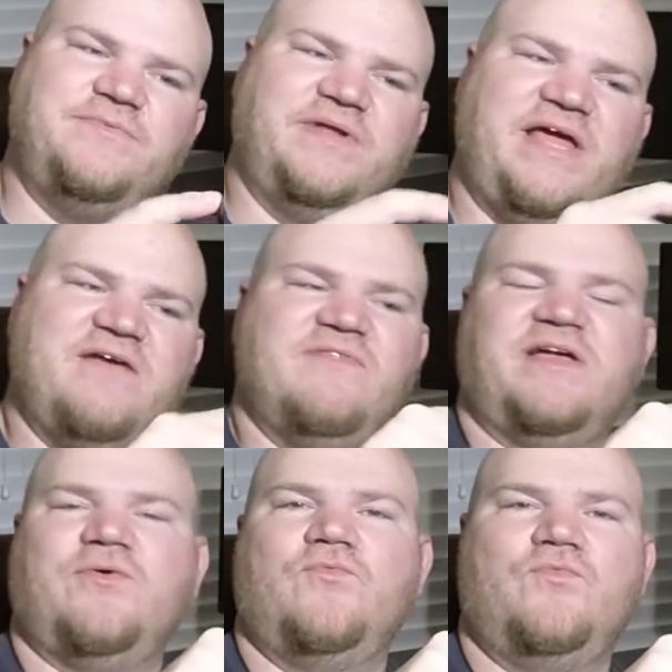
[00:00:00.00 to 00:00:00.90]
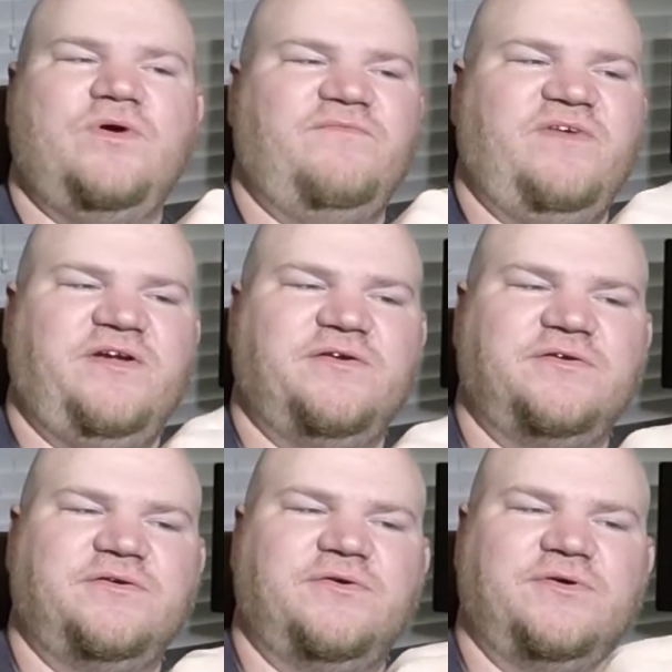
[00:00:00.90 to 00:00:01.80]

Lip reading: when they have like a 1 finger